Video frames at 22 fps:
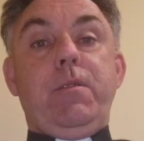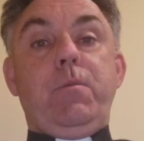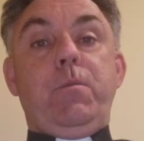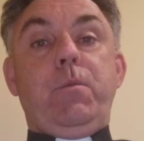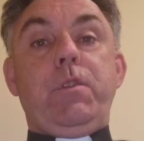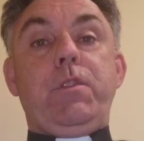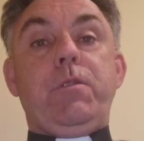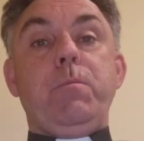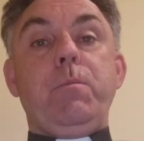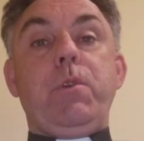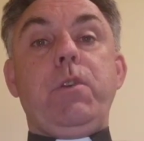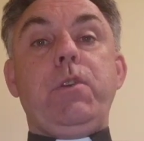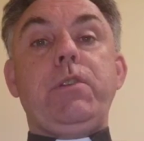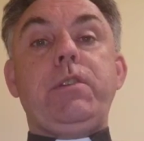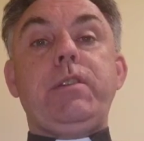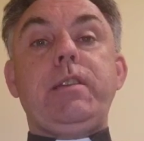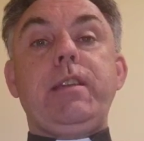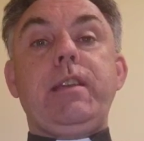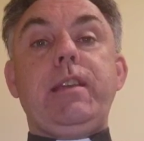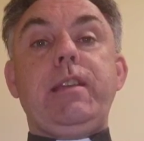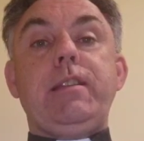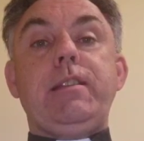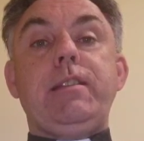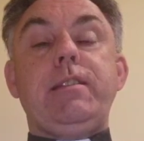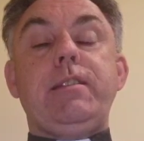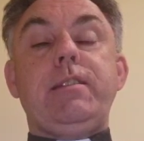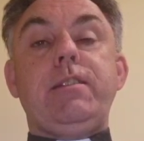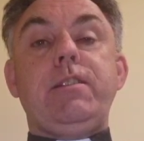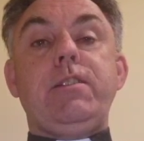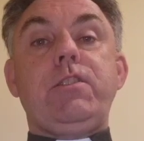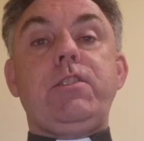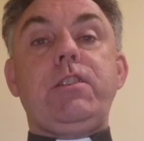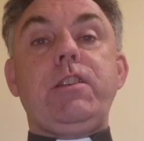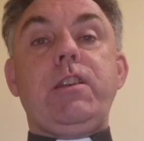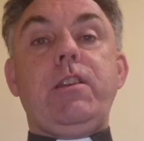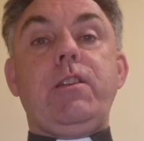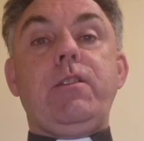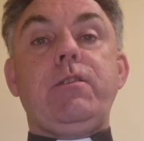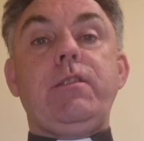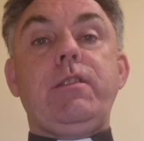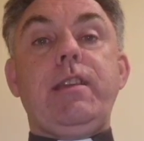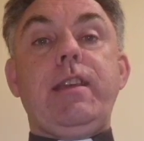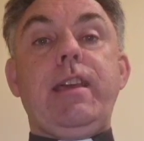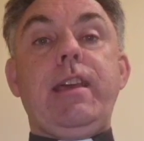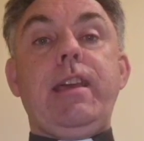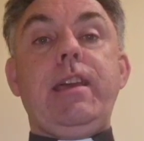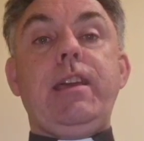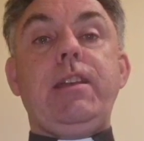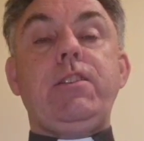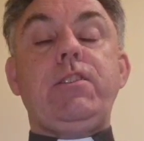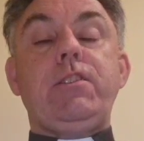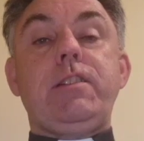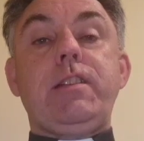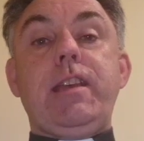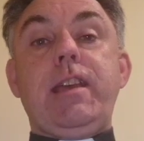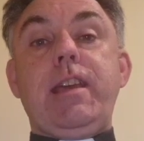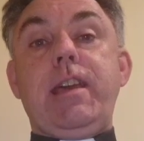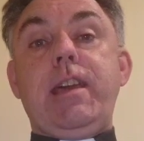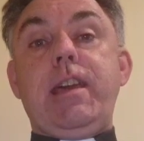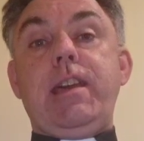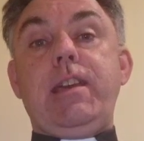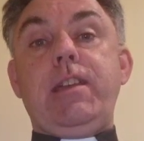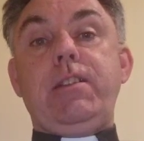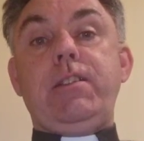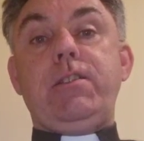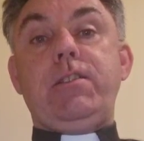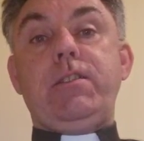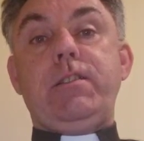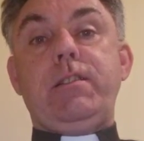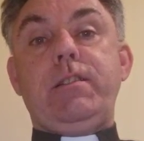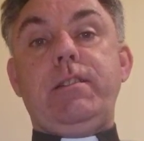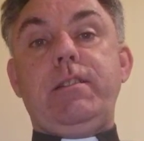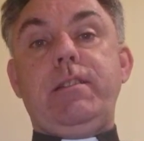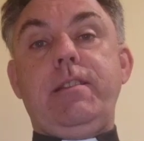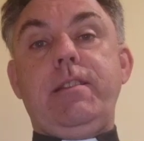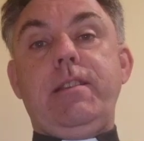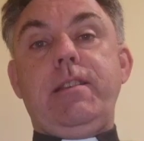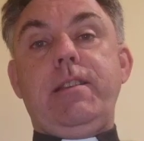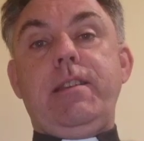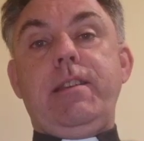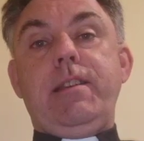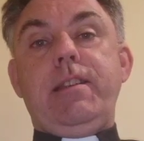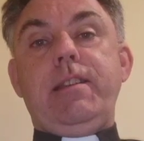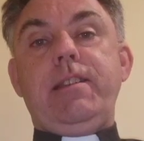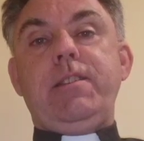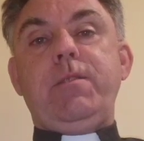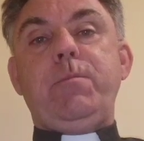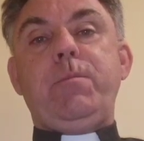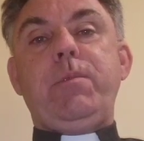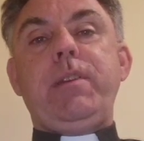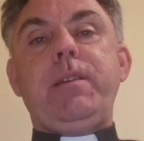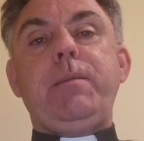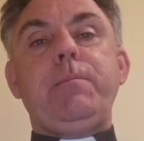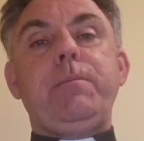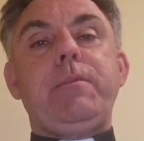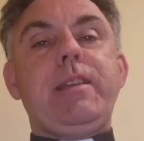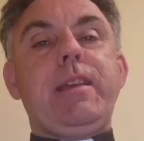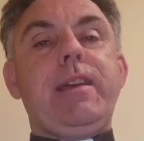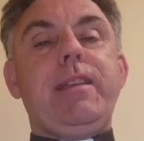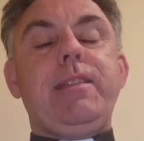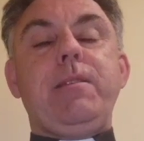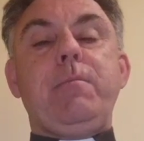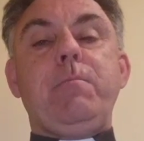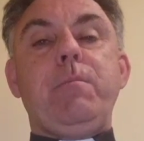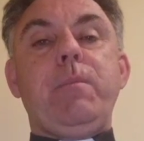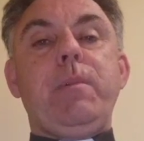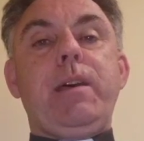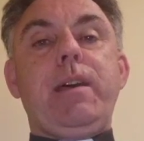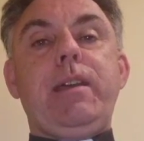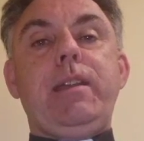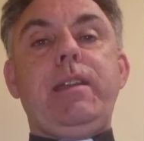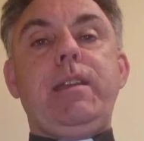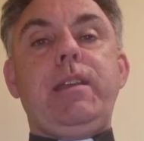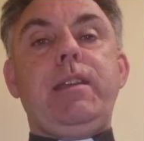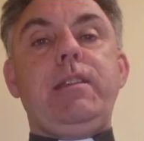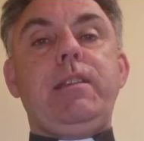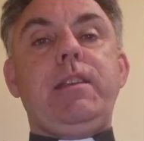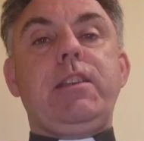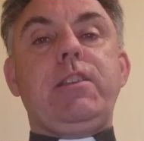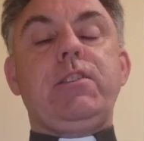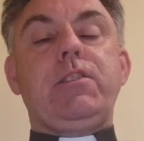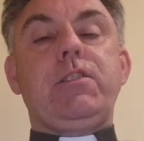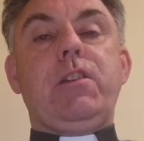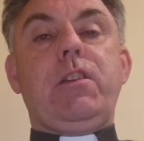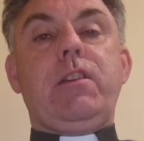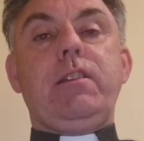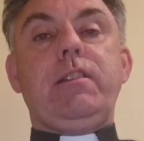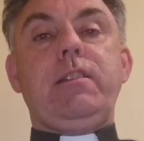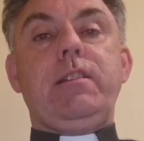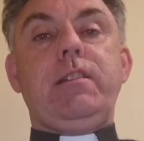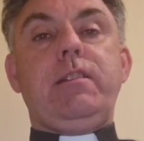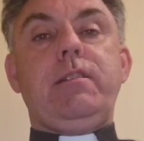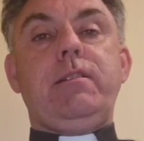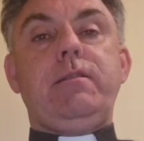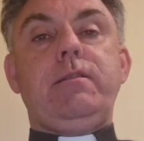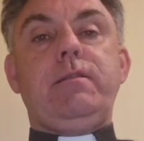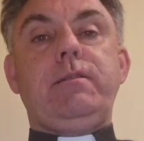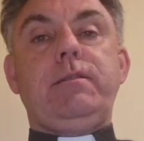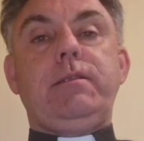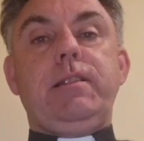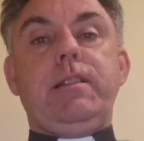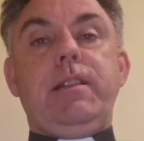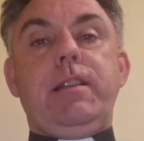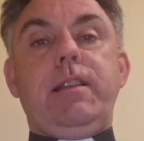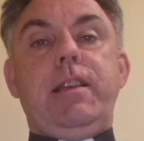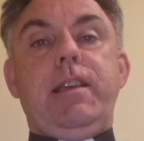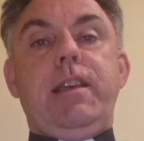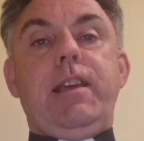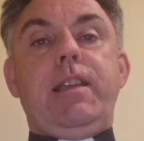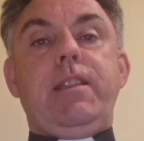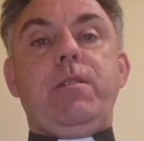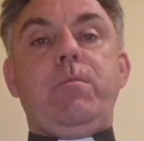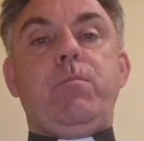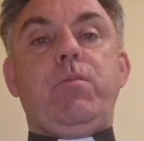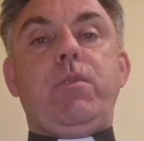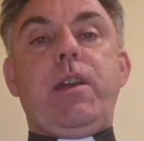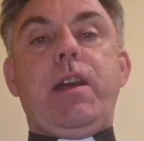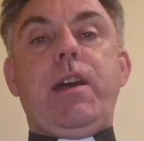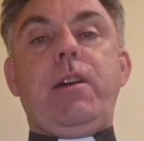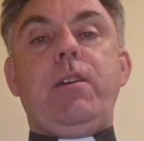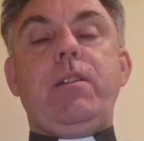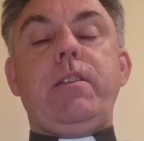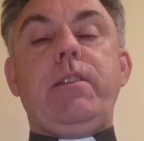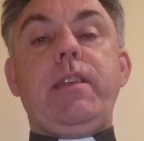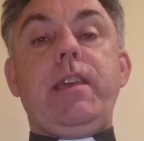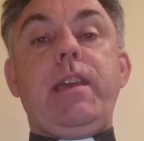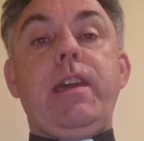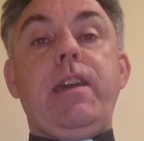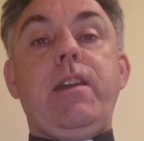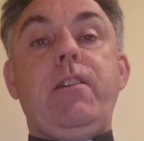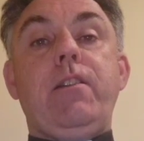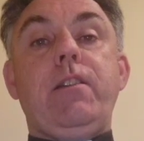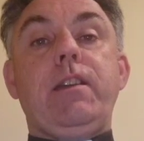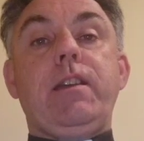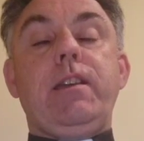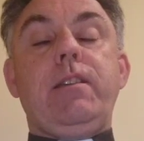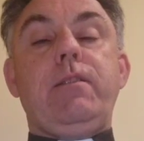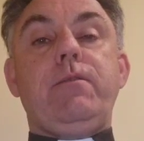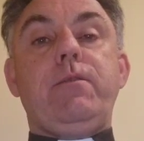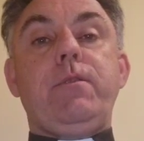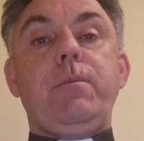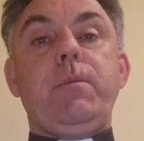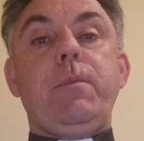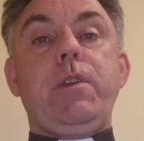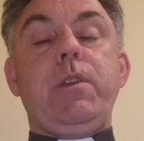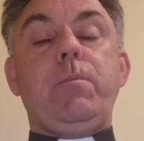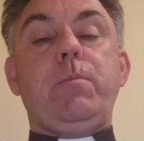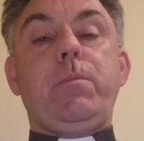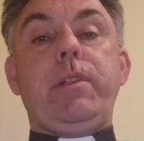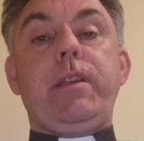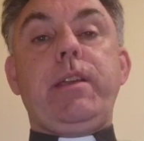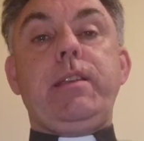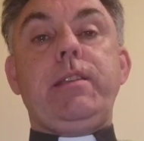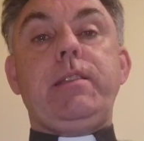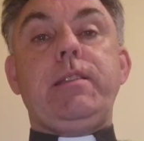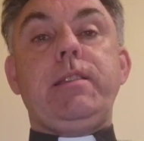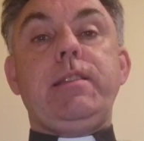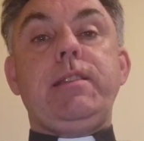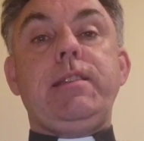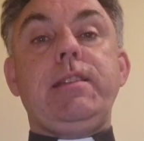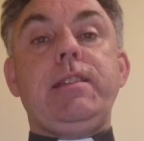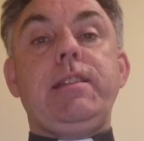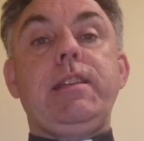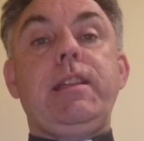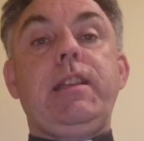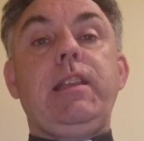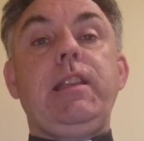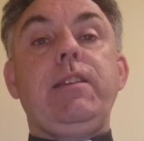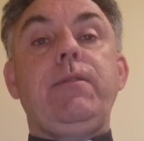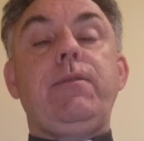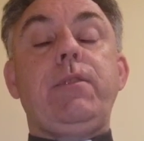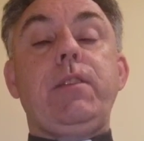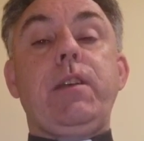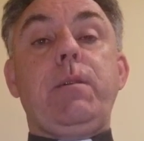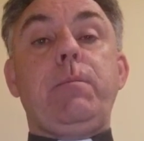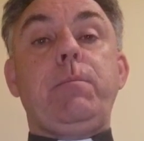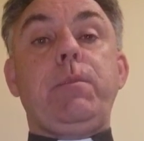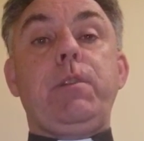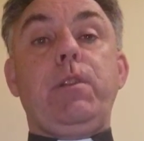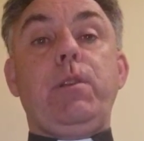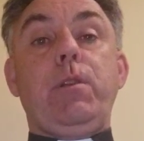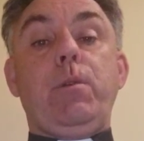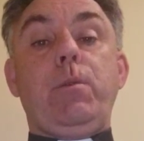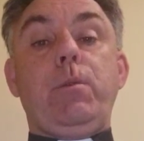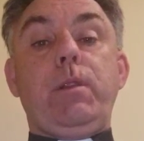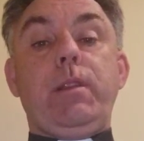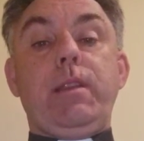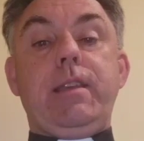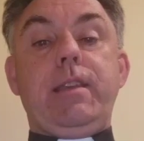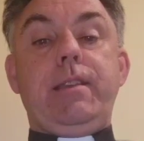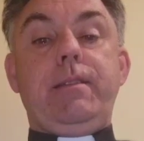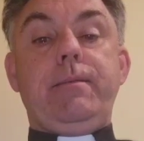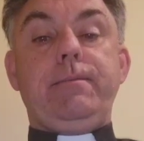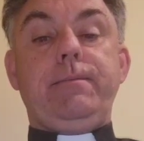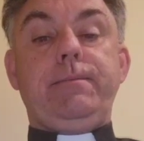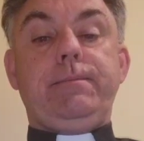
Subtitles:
With mercy to share to age, to bring down the mighty and the exalted and the proud and the arrogant from their places and to lift up the lowly.